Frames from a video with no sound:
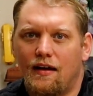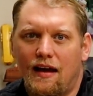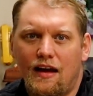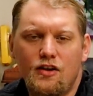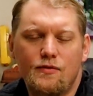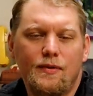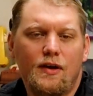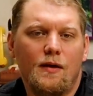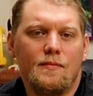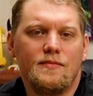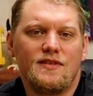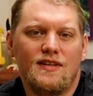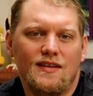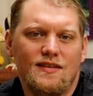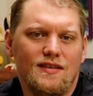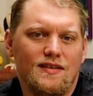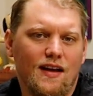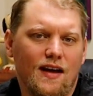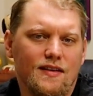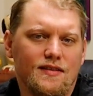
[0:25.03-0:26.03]
can you become
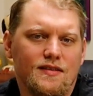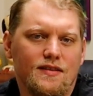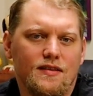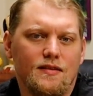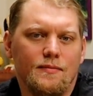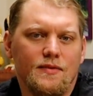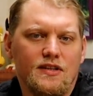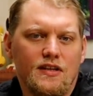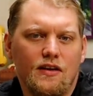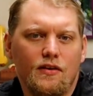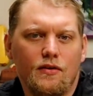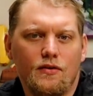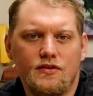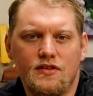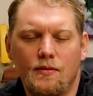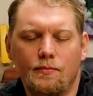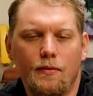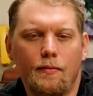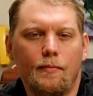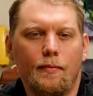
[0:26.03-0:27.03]
sensitized to the material
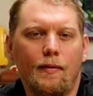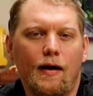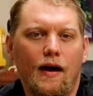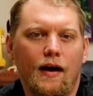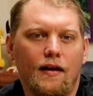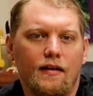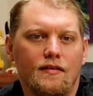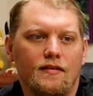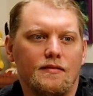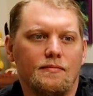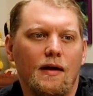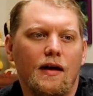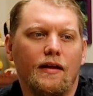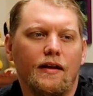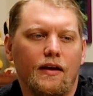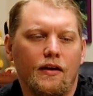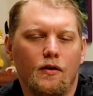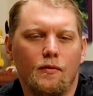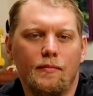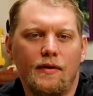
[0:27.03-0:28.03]
simply by
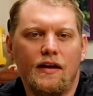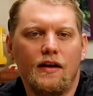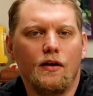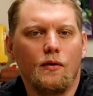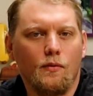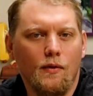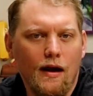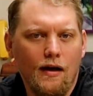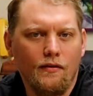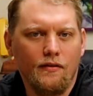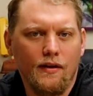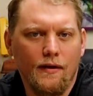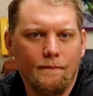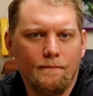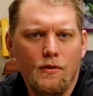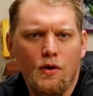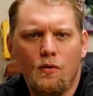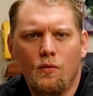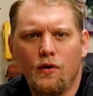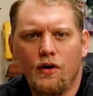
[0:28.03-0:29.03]
smelling it or being around
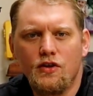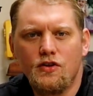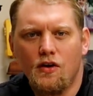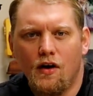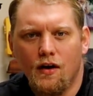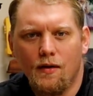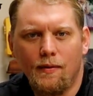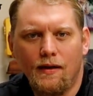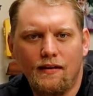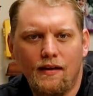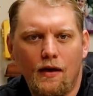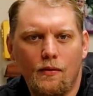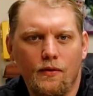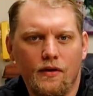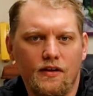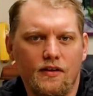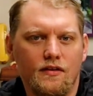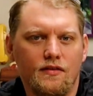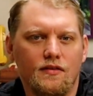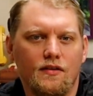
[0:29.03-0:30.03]
it? We're going to talk about that. We're
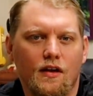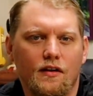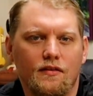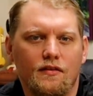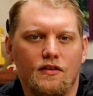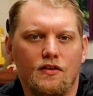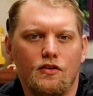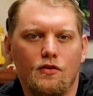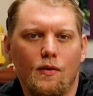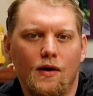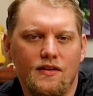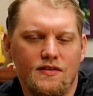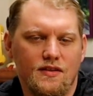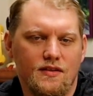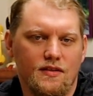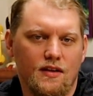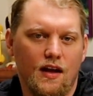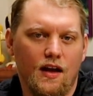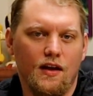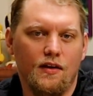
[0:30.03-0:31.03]
going to discuss the
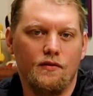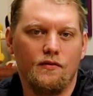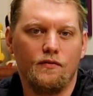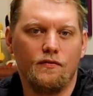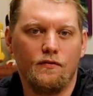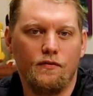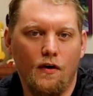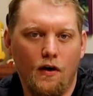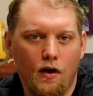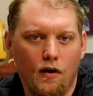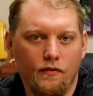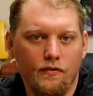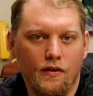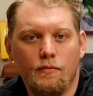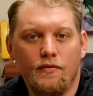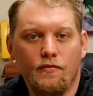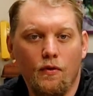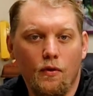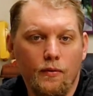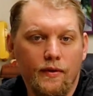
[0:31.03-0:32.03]
nuances involved.
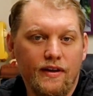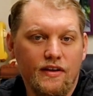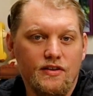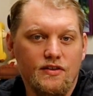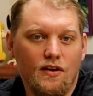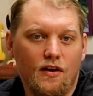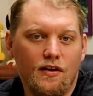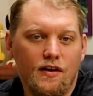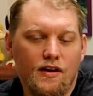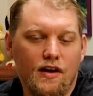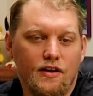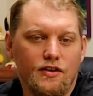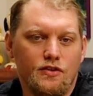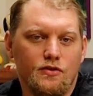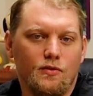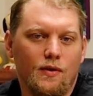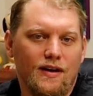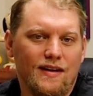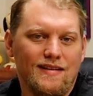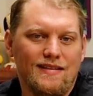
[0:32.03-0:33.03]
Before we get started, I
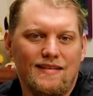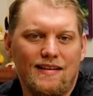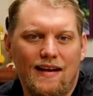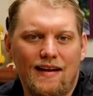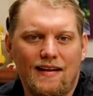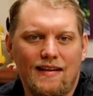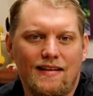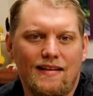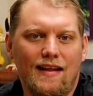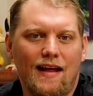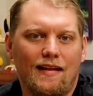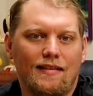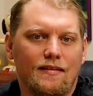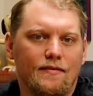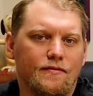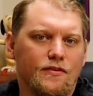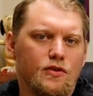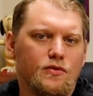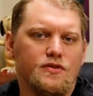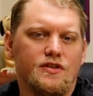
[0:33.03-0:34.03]
do want to say that
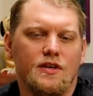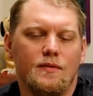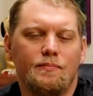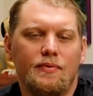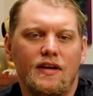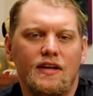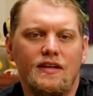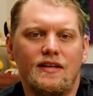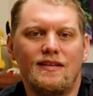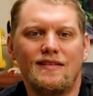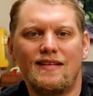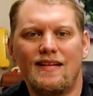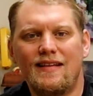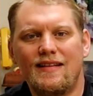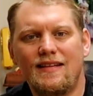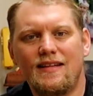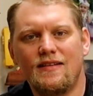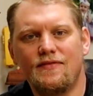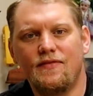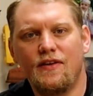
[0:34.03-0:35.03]
the views and opinions
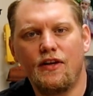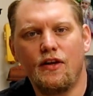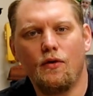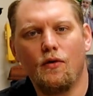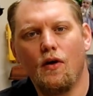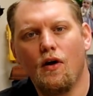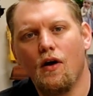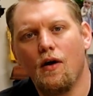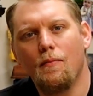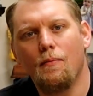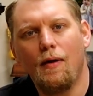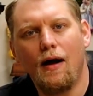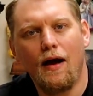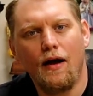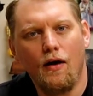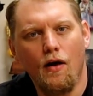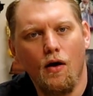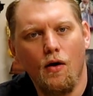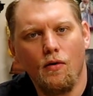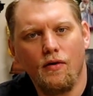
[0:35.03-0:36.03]
in this video are
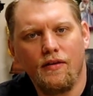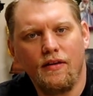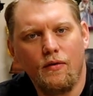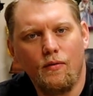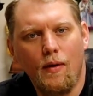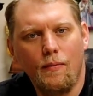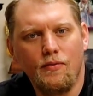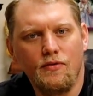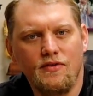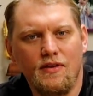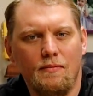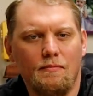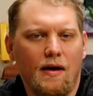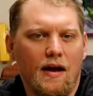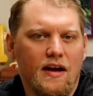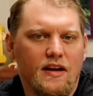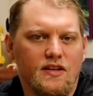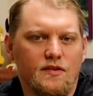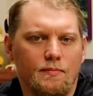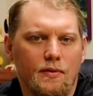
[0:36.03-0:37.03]
my own, and they represent
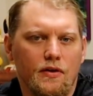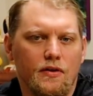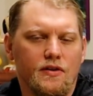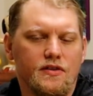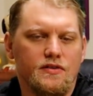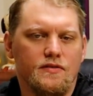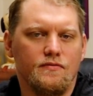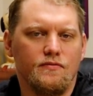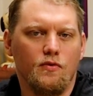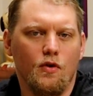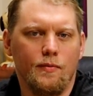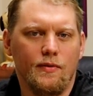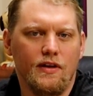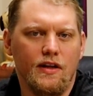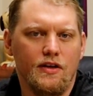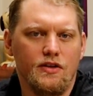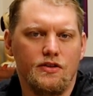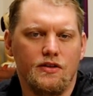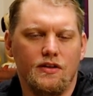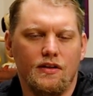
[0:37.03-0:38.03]
my experience in
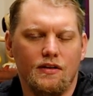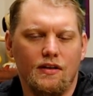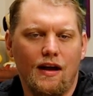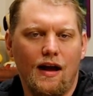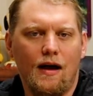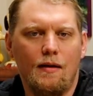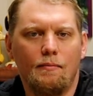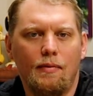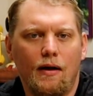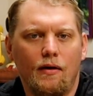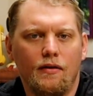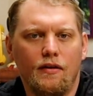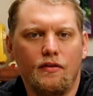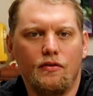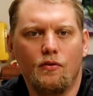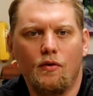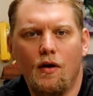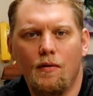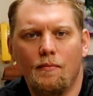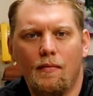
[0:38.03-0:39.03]
formulation and compounding
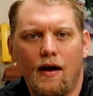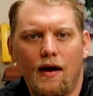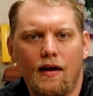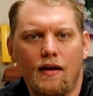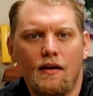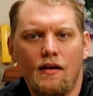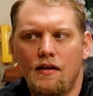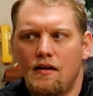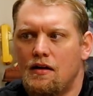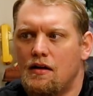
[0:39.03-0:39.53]
throughout my